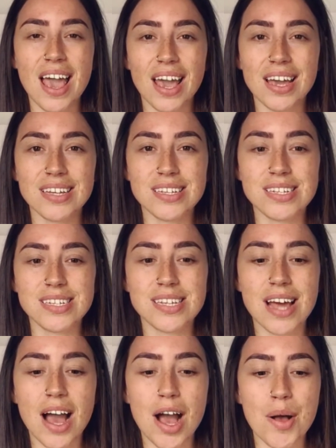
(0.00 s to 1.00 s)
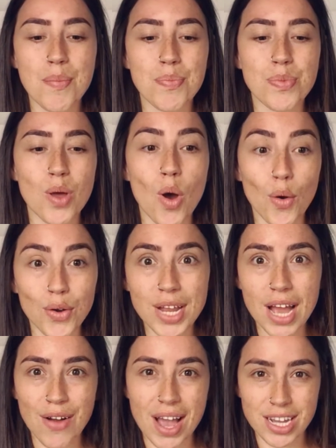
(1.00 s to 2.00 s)
and own
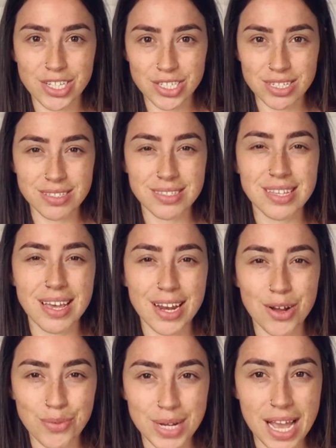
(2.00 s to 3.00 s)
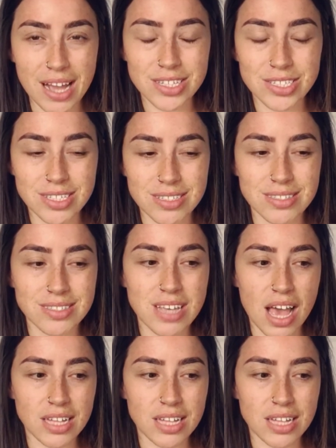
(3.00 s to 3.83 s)
our actions and our reactions,